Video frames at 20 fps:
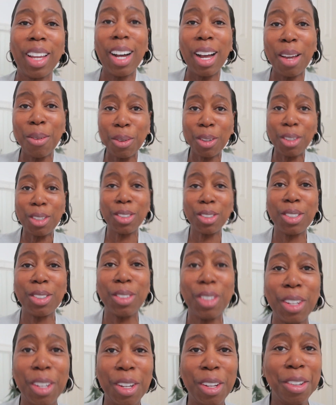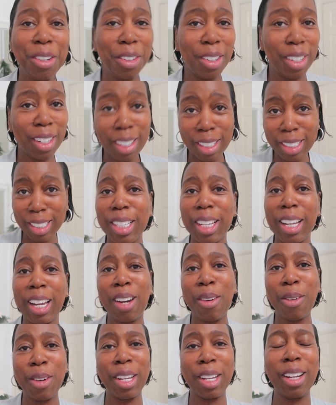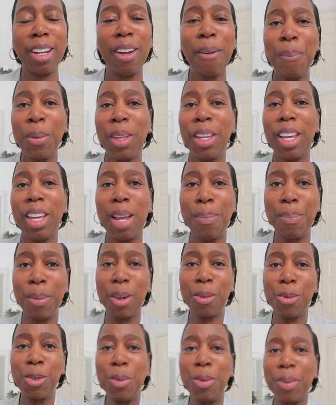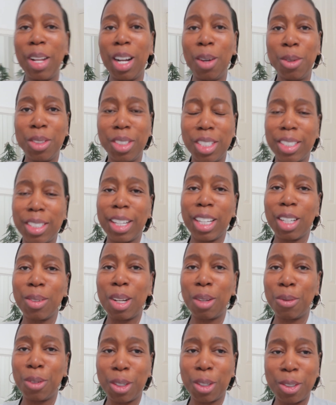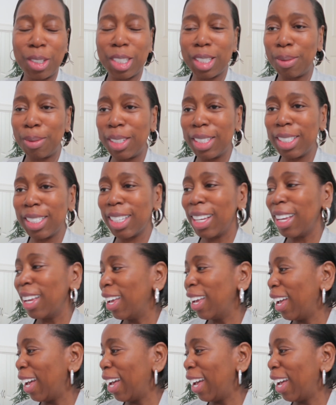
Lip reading: I've got the last area in my room that I want to decorate for Christmas.